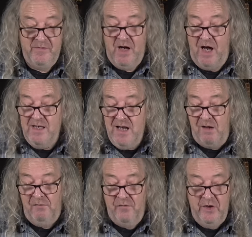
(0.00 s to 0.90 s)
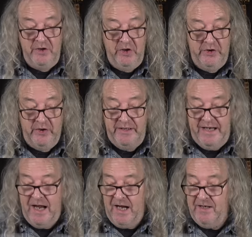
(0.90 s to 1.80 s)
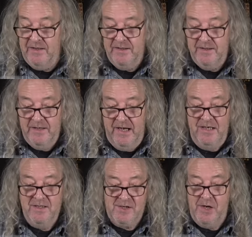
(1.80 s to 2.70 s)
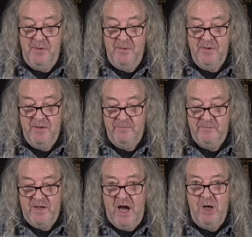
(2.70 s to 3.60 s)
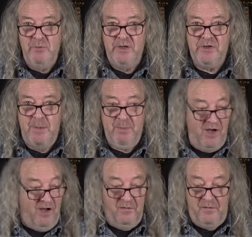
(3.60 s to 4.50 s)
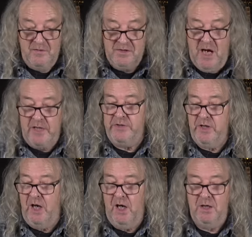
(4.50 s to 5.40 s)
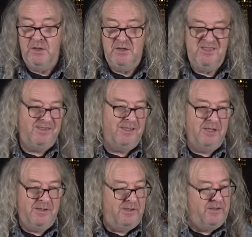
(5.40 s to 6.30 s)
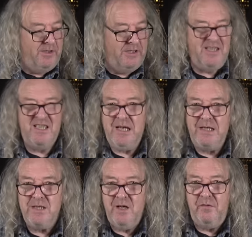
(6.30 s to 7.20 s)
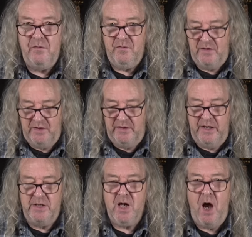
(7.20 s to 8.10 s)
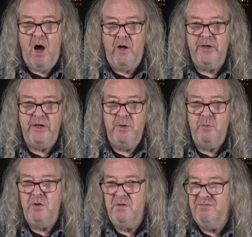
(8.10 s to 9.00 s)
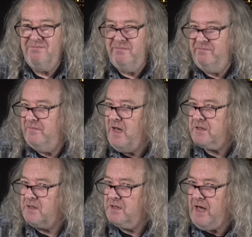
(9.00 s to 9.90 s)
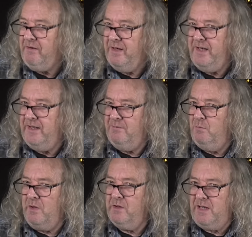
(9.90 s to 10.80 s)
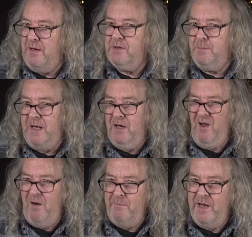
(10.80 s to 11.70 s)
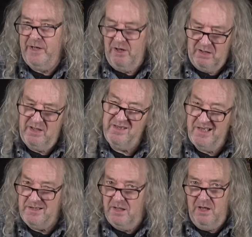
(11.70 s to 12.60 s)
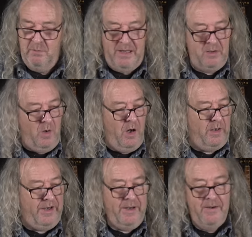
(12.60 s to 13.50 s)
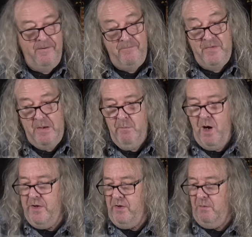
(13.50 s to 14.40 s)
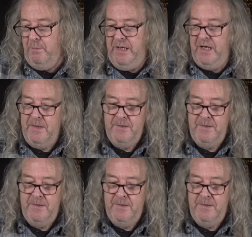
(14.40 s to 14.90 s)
I love that you can get into ownership of such a distinctive guitar that you wouldn't necessarily want to go and spend a lot of money on because it's a little bit quirky and it might not be,